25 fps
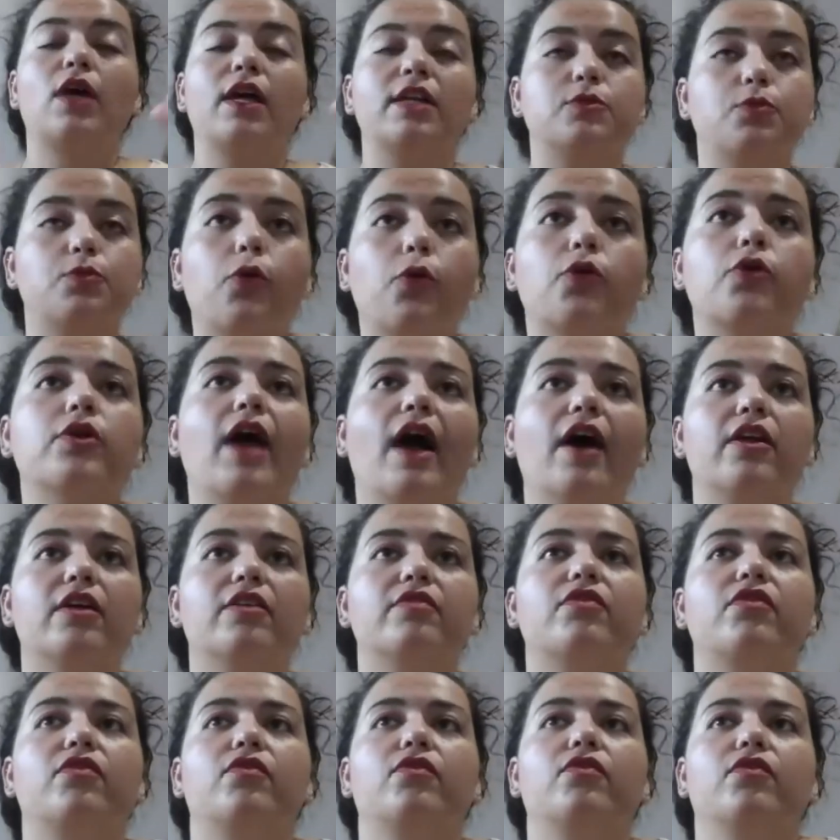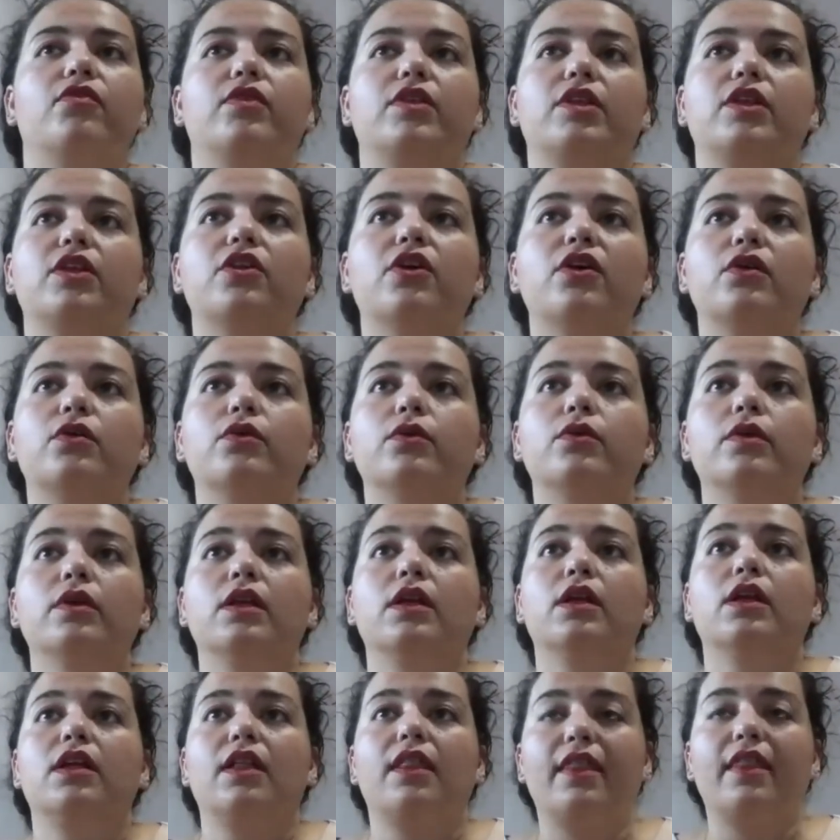It's born out of, you know,
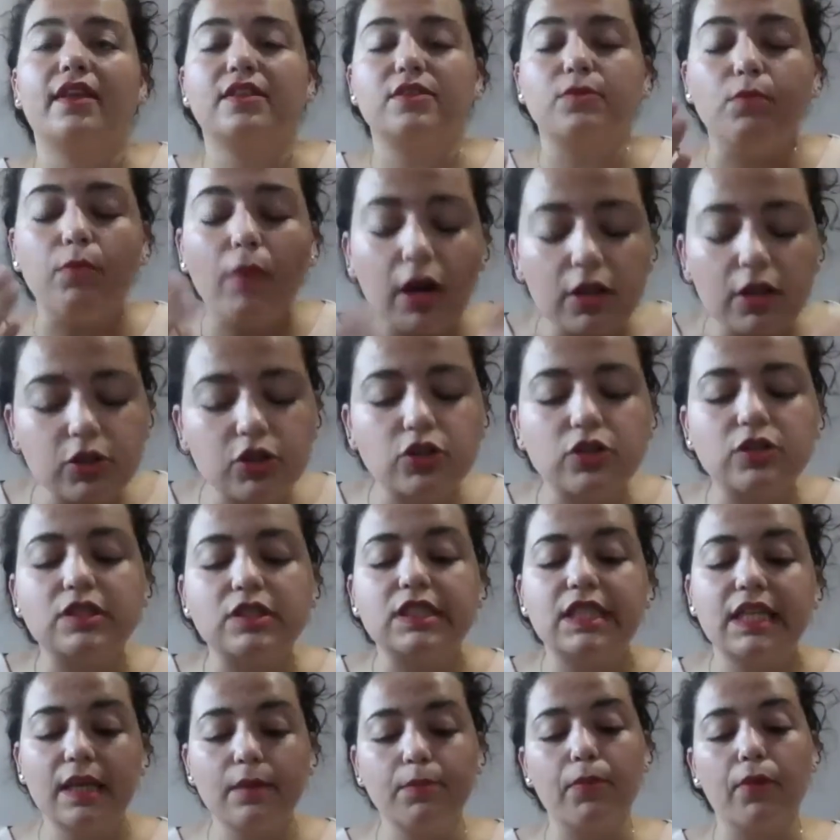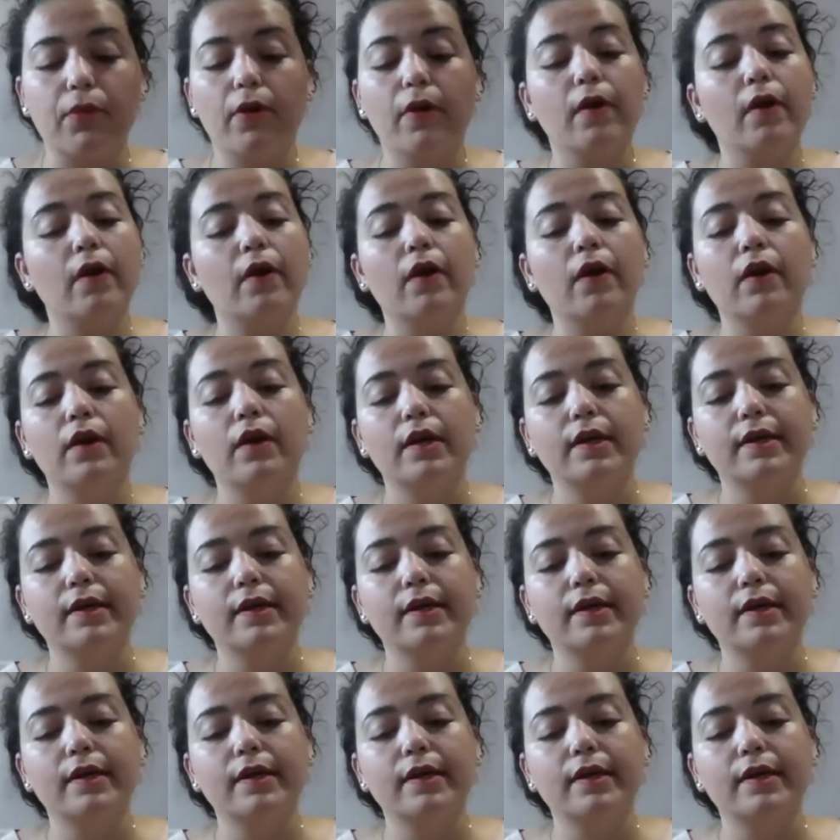this much deeper